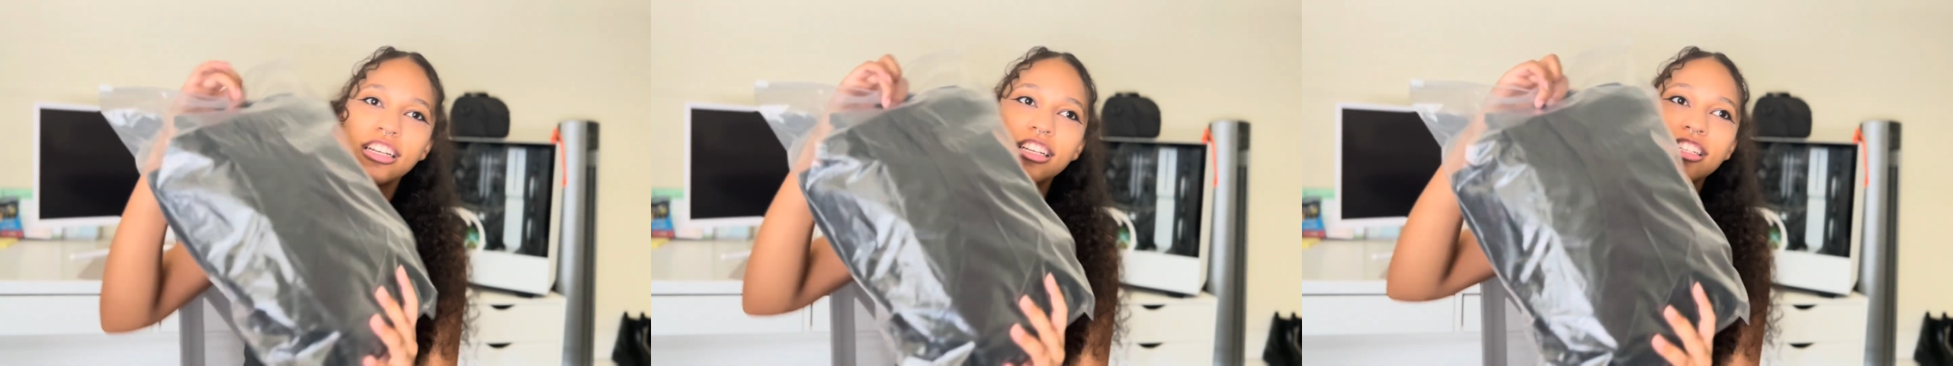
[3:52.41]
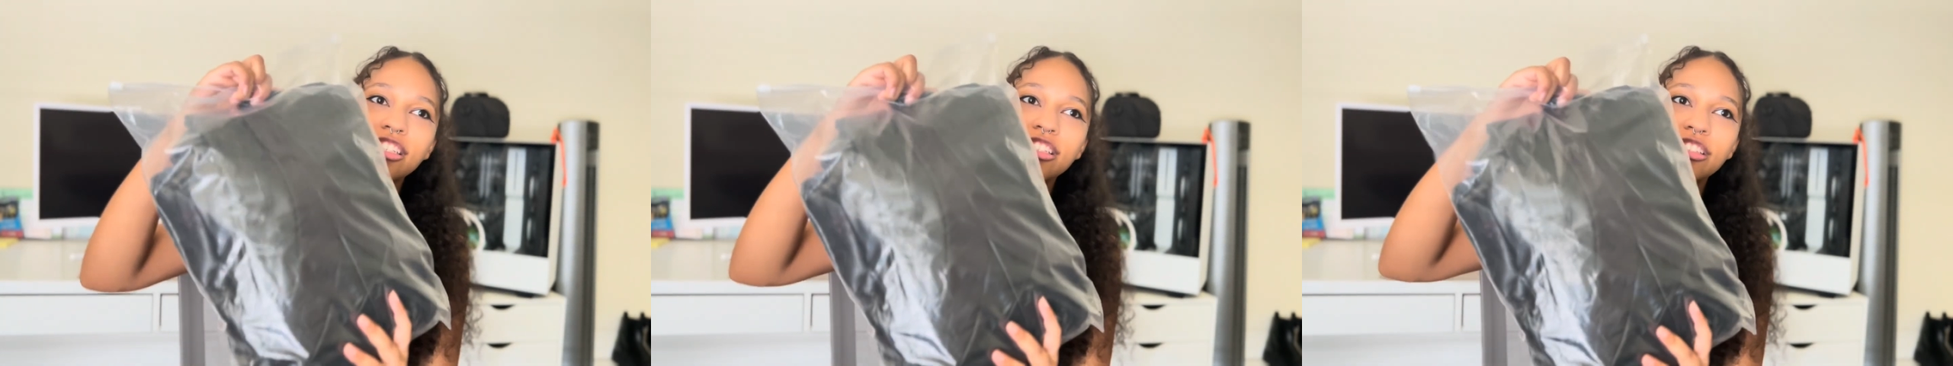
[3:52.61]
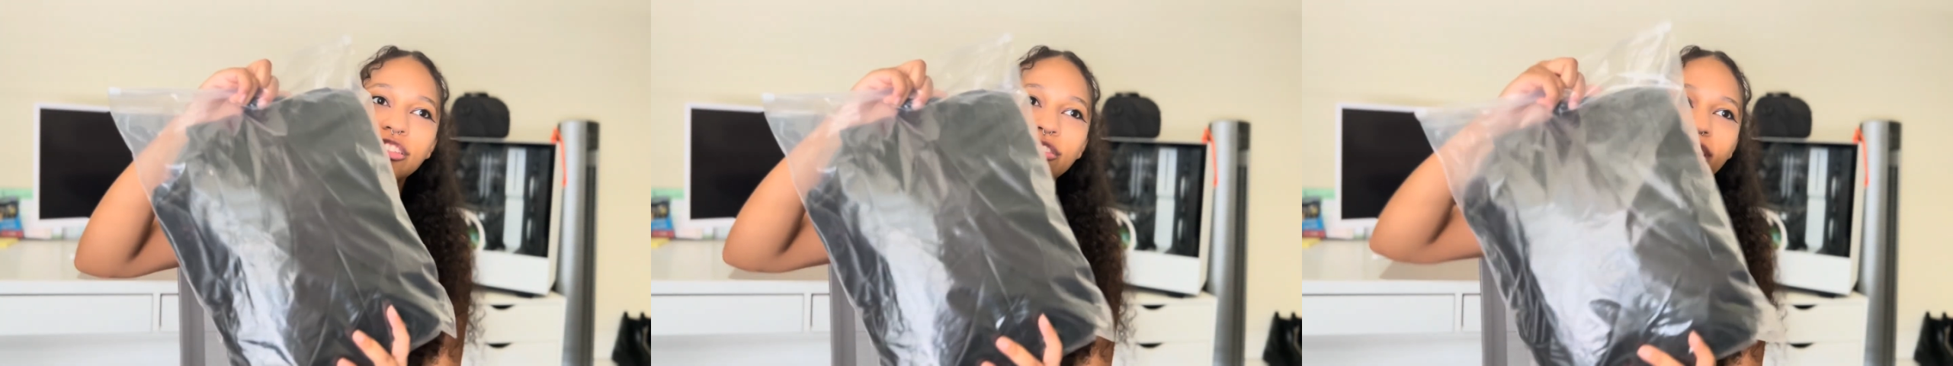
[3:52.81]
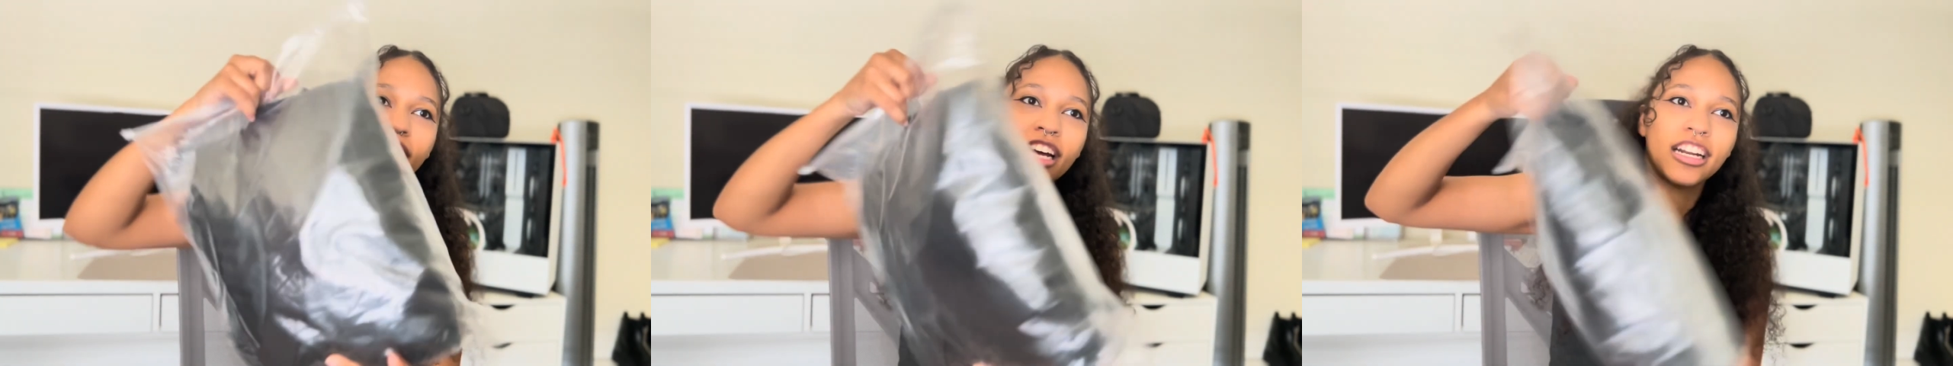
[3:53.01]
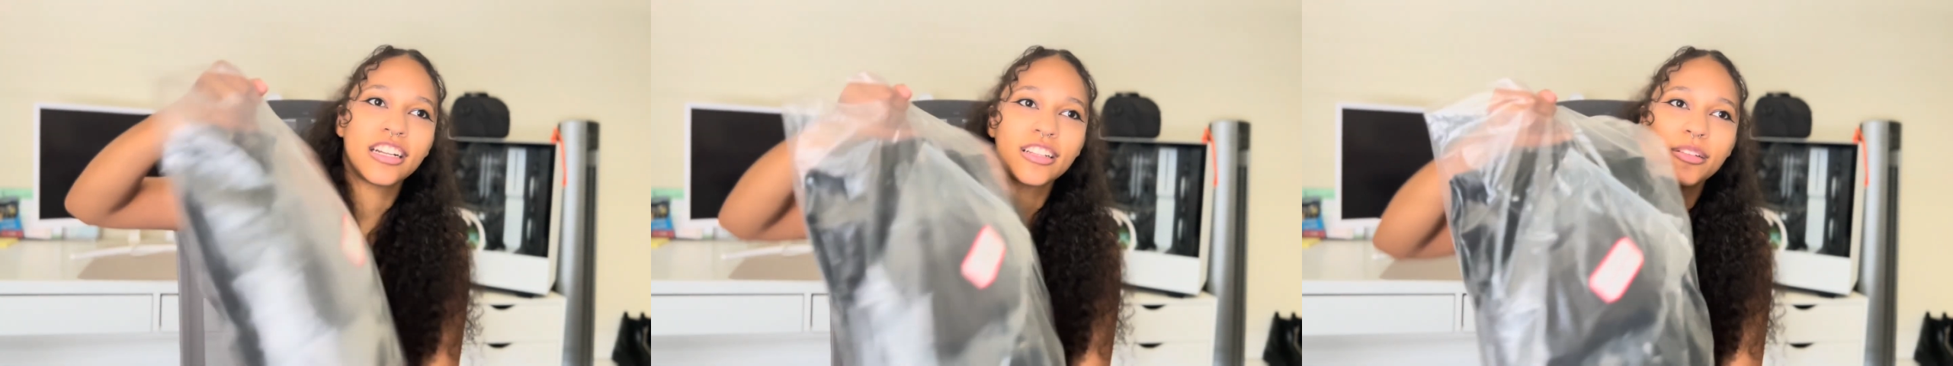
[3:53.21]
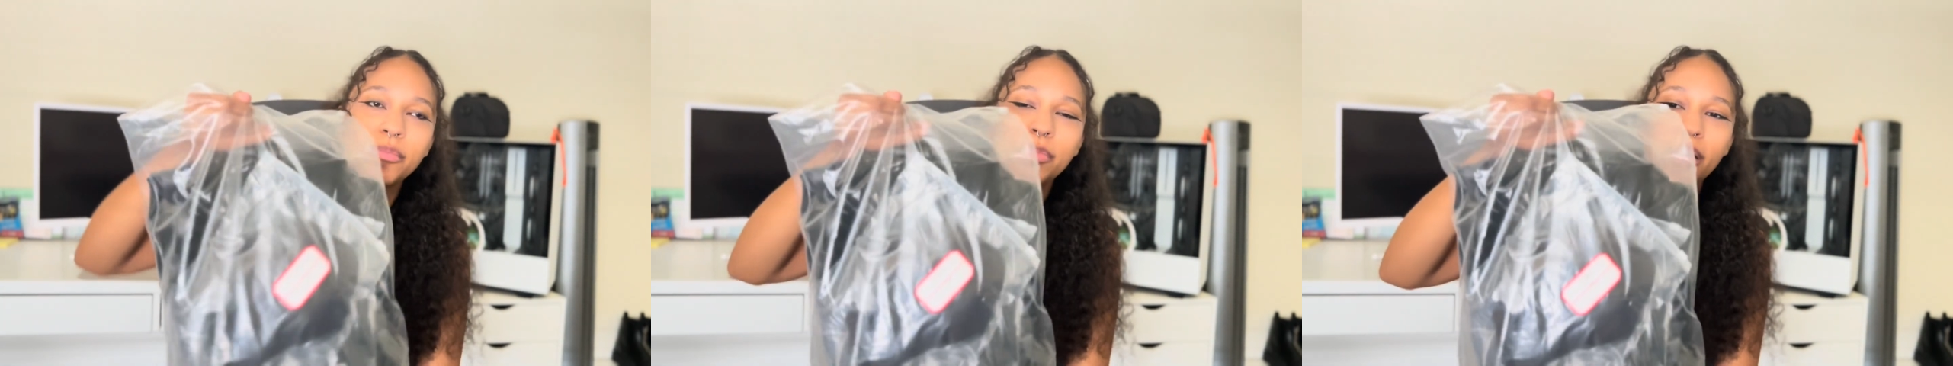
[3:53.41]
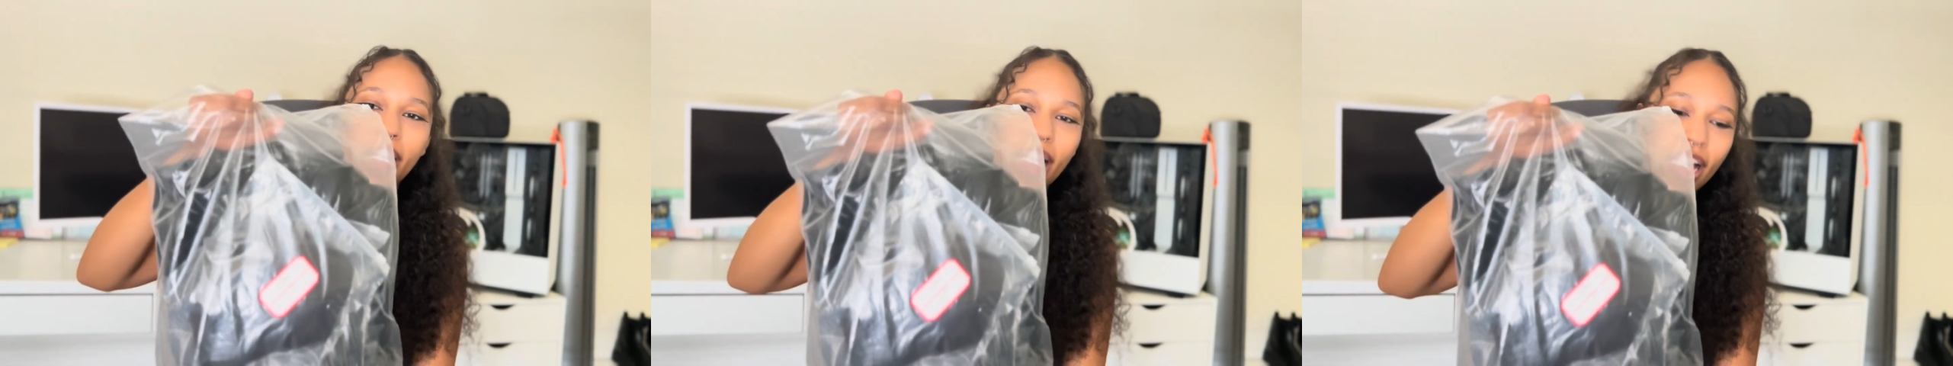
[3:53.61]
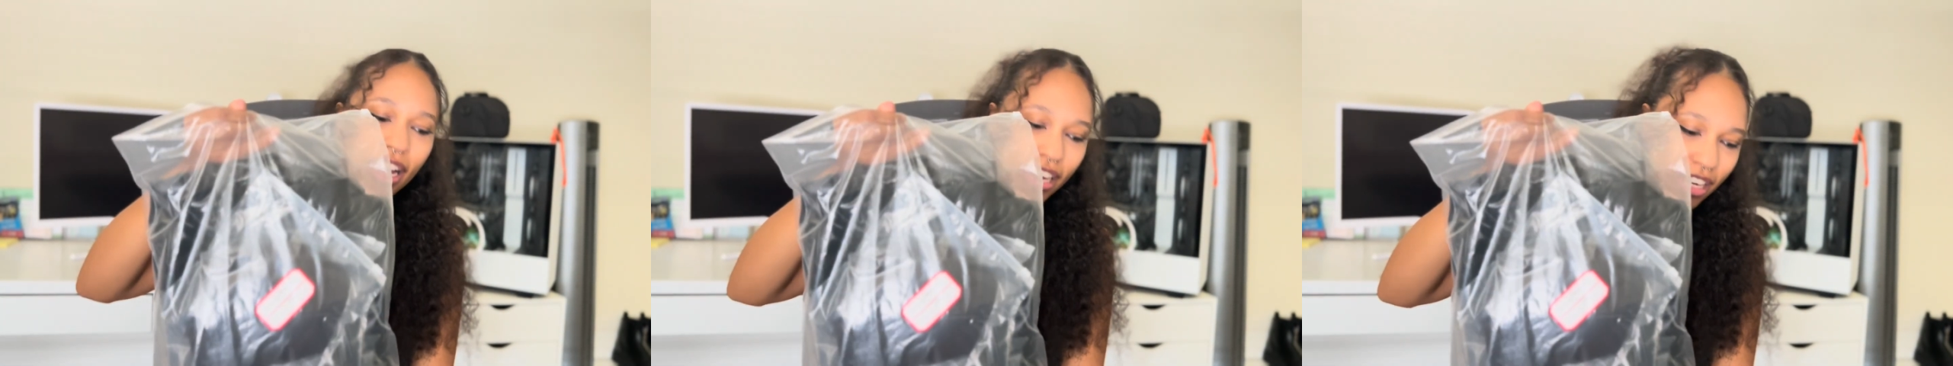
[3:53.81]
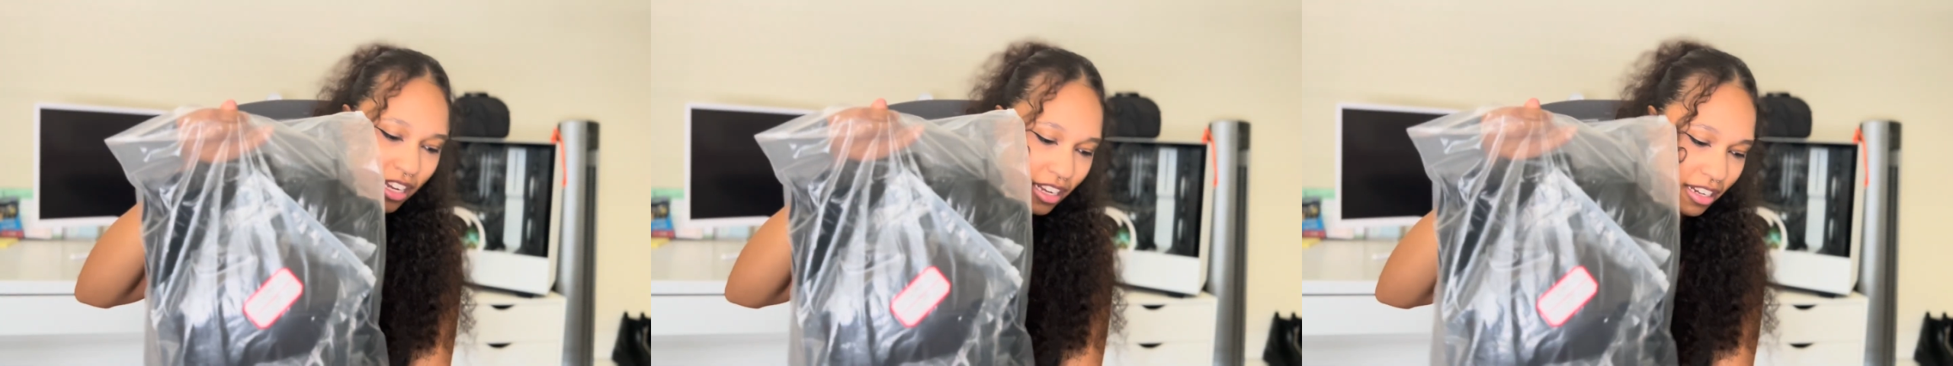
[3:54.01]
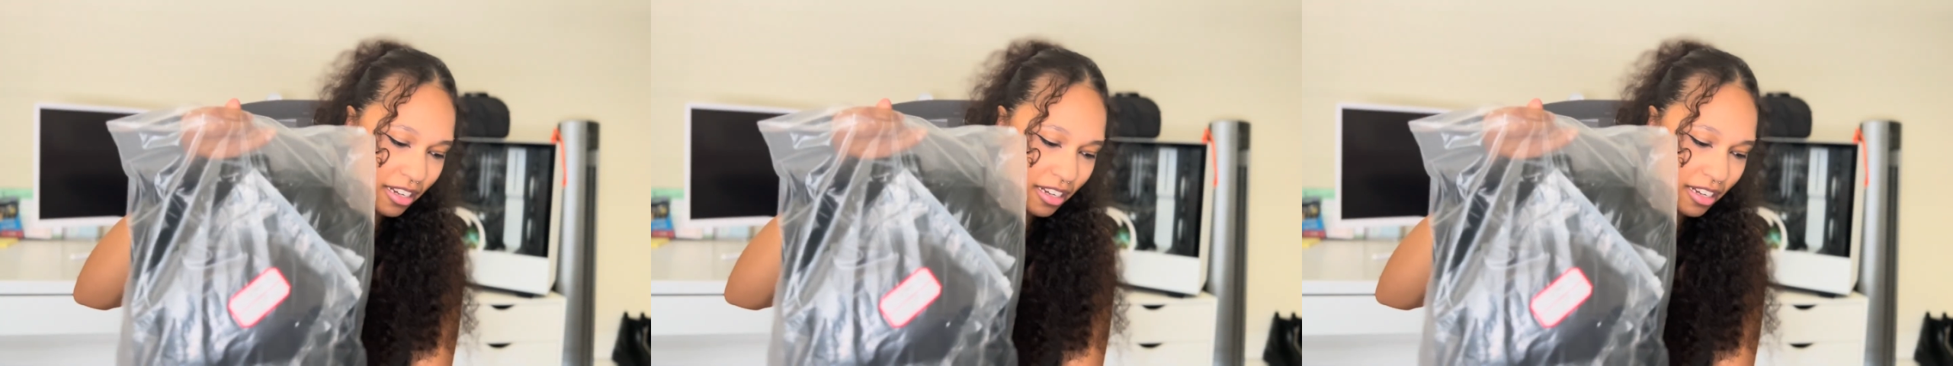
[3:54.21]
straight out of the bag,